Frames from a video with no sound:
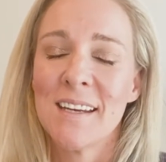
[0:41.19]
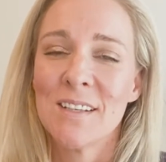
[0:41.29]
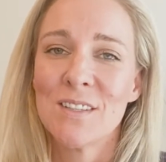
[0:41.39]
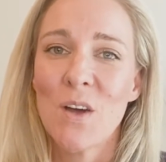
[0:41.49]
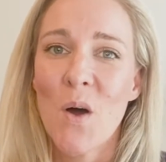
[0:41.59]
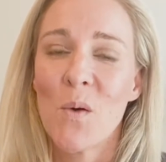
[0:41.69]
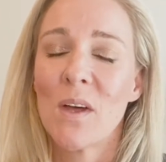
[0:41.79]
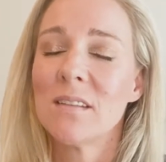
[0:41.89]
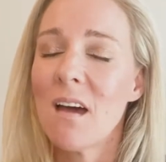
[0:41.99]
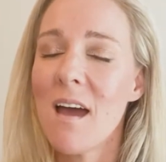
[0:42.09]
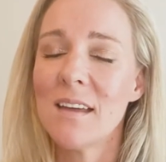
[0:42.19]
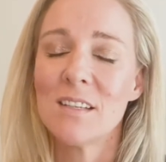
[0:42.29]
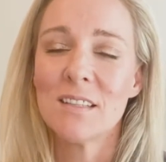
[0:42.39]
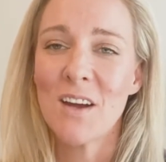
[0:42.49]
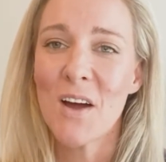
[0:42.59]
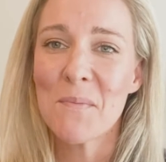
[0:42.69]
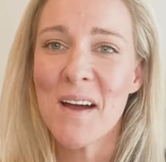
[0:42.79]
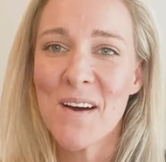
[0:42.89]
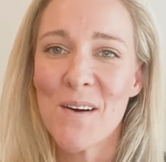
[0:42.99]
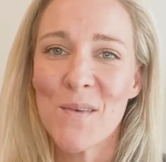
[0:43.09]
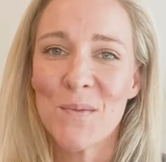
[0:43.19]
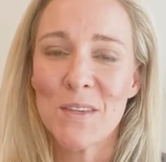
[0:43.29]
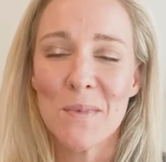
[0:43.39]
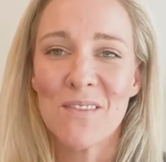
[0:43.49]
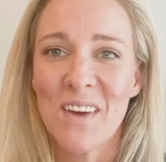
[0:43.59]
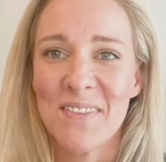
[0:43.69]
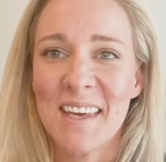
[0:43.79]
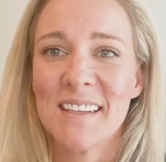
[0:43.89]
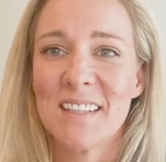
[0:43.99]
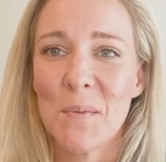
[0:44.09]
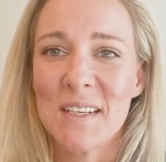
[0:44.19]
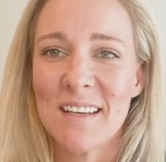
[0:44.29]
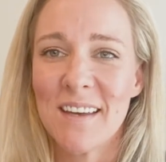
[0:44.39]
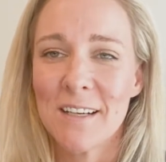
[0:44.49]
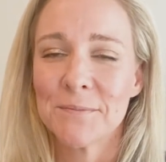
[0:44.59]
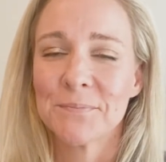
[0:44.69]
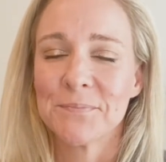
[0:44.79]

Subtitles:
So let's go ahead and just talk about some of the fun things that we did there.